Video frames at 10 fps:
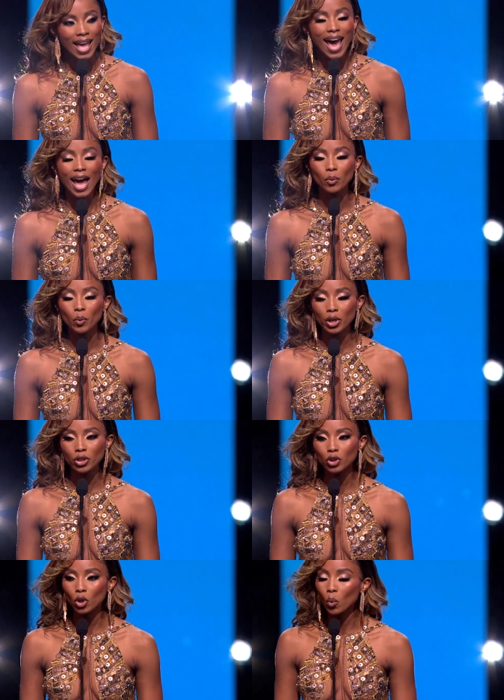and we
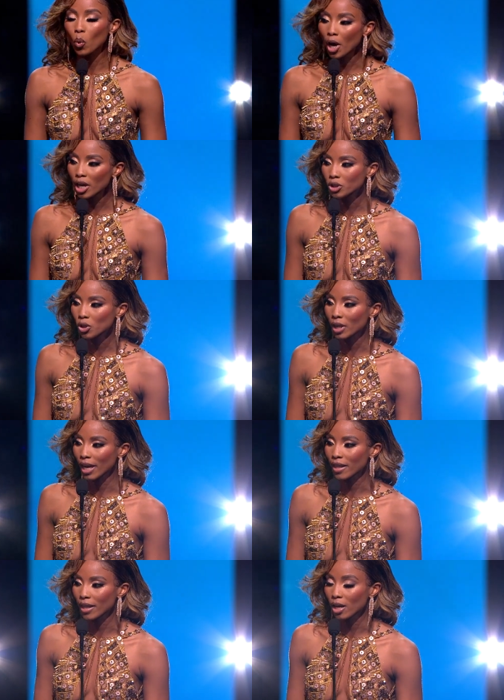should work
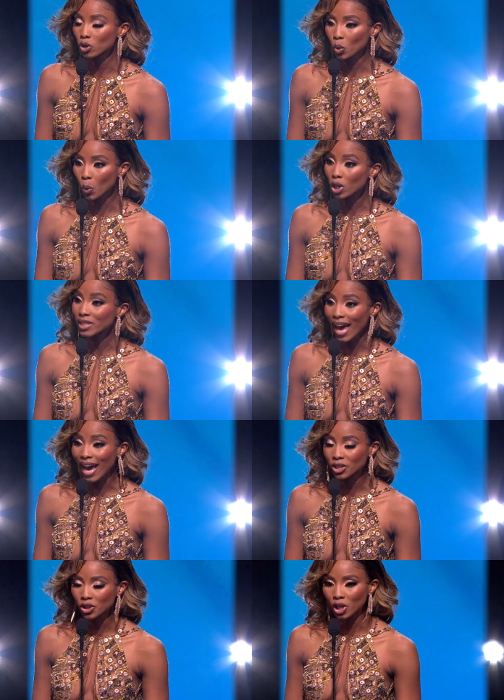together towards
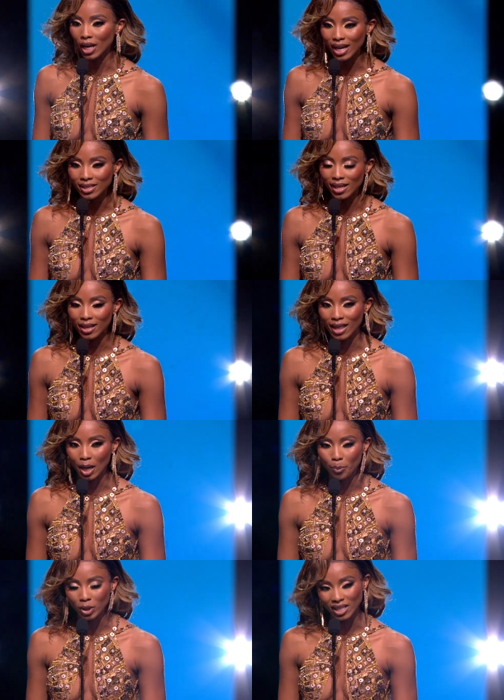actualizing
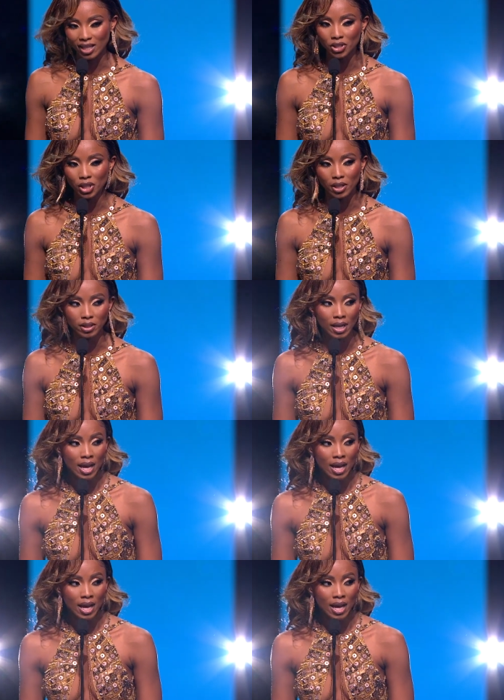that potential.